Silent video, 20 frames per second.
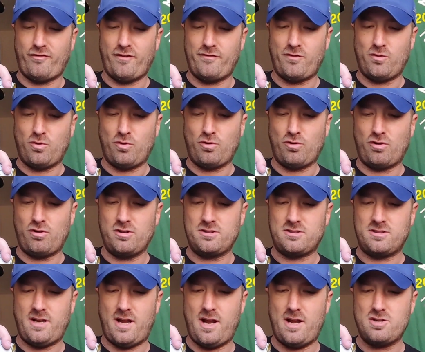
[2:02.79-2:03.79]
favor,
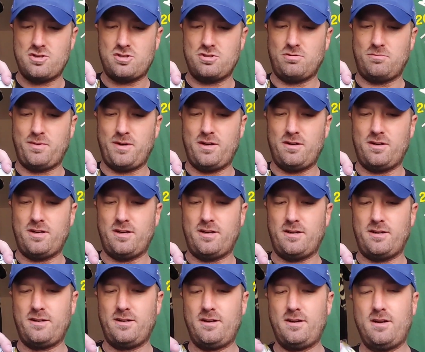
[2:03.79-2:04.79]
it's National Beer
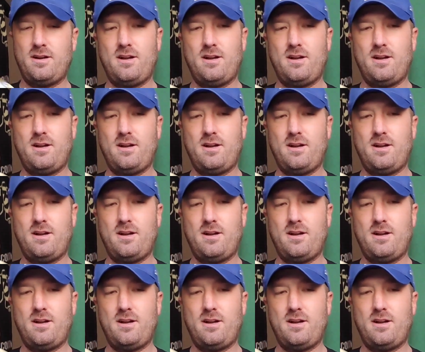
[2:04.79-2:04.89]
Day.